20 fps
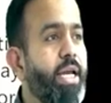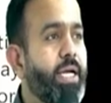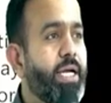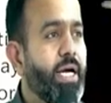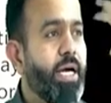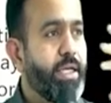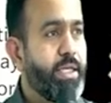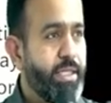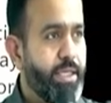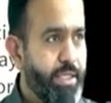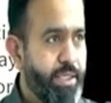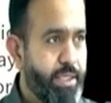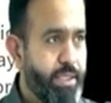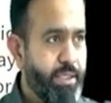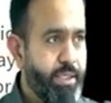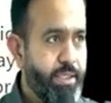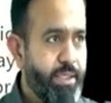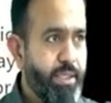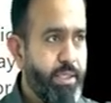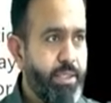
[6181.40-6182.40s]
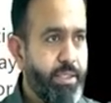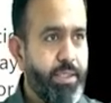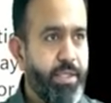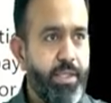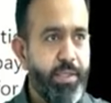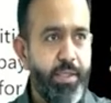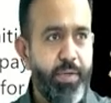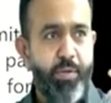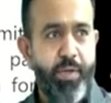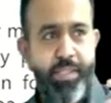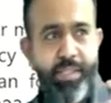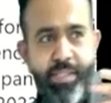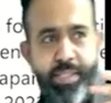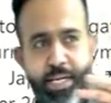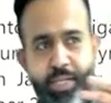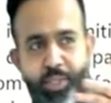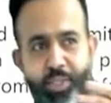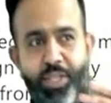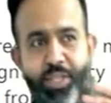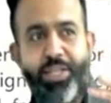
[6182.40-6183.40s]
Kande. There is a one
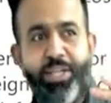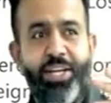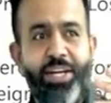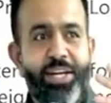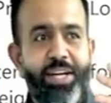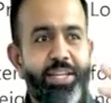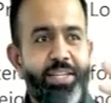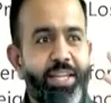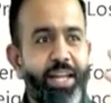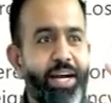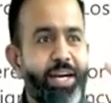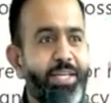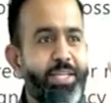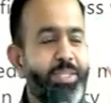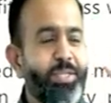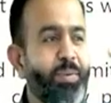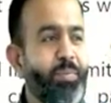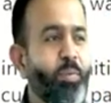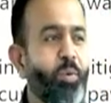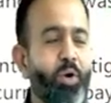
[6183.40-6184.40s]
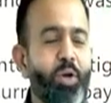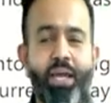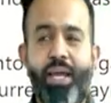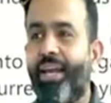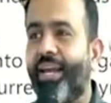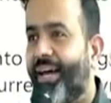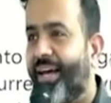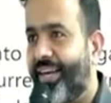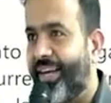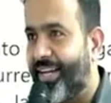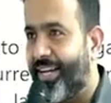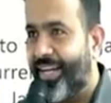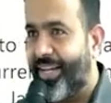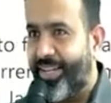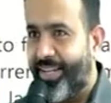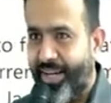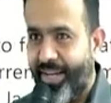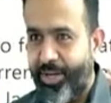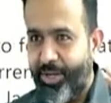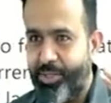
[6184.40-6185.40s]
section that is the Mukhe Nale
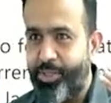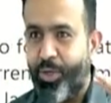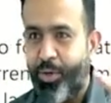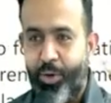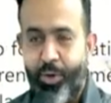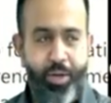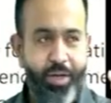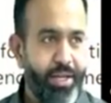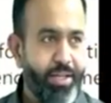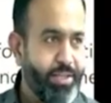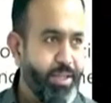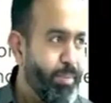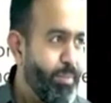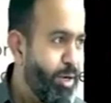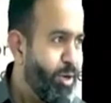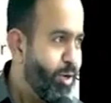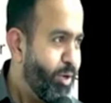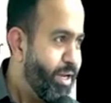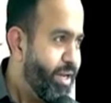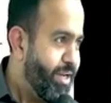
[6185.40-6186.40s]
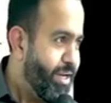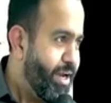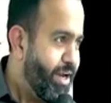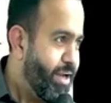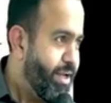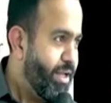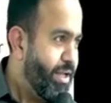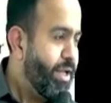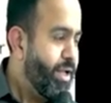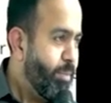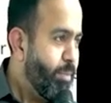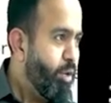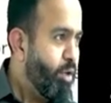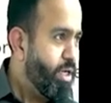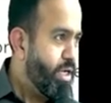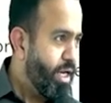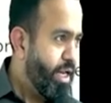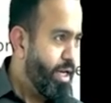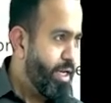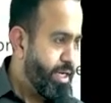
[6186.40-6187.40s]
Kande. It's on the Tamil only, na?
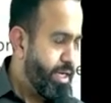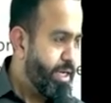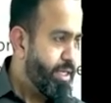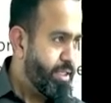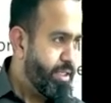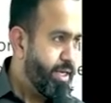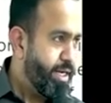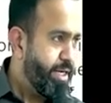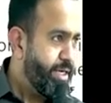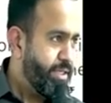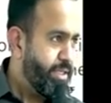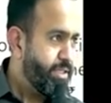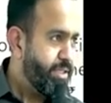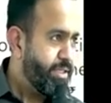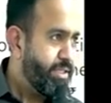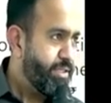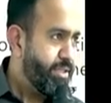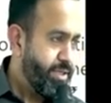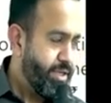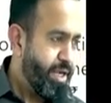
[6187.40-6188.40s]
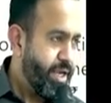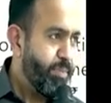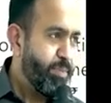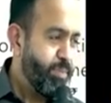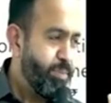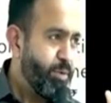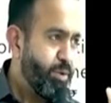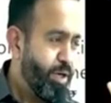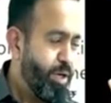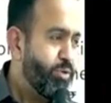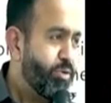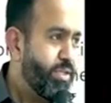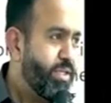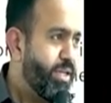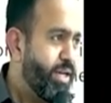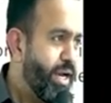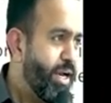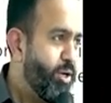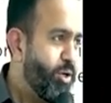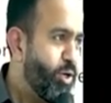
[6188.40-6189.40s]
Mukhe Nale Kande, right? I'm pronouncing
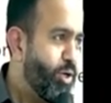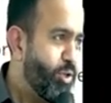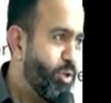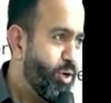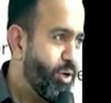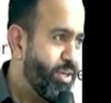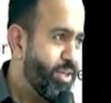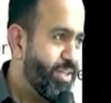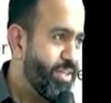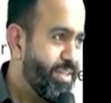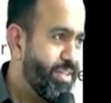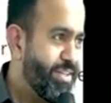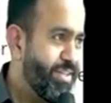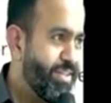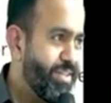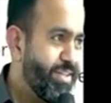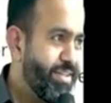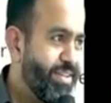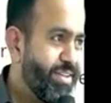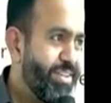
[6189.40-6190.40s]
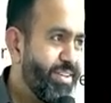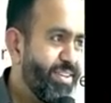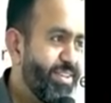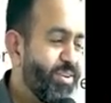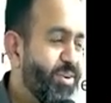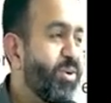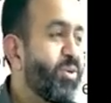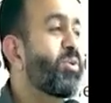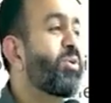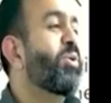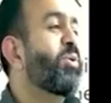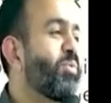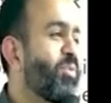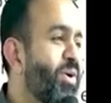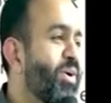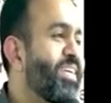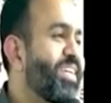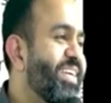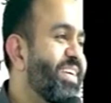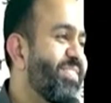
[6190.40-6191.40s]
right or not? Oh,
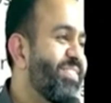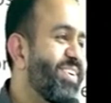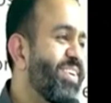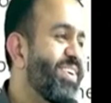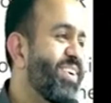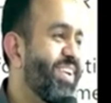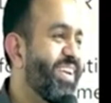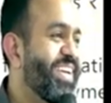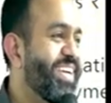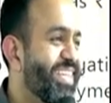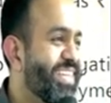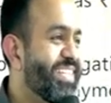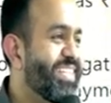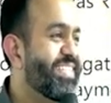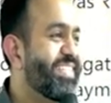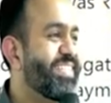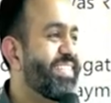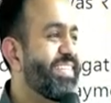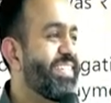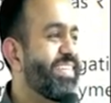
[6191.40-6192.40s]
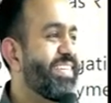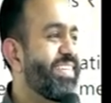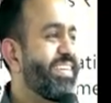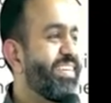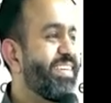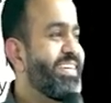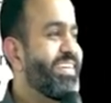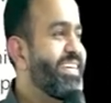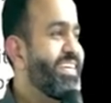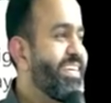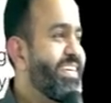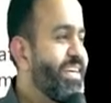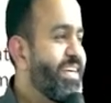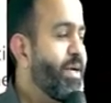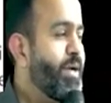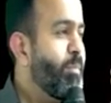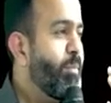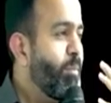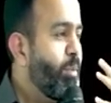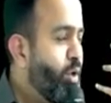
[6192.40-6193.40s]
what we call it?
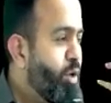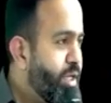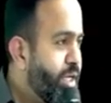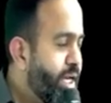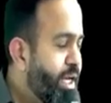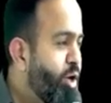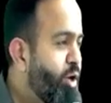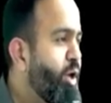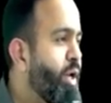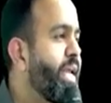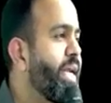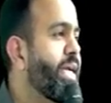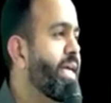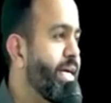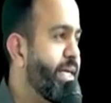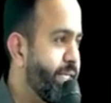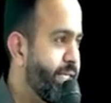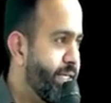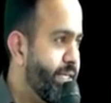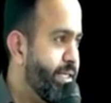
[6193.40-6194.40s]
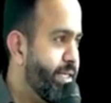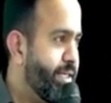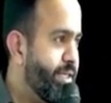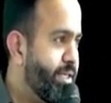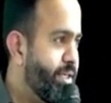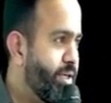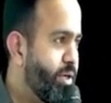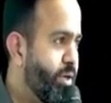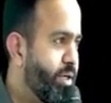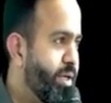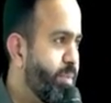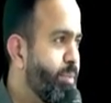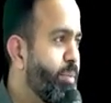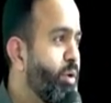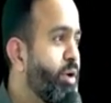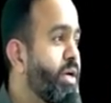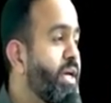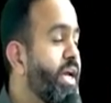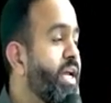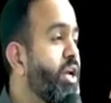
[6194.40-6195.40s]
Mukhe Nale Kande. Okay,
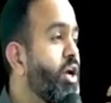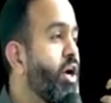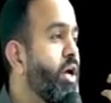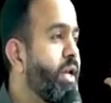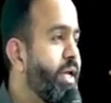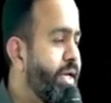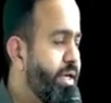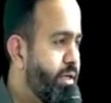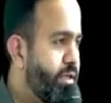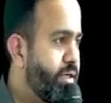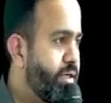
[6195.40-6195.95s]
Mukhe Nale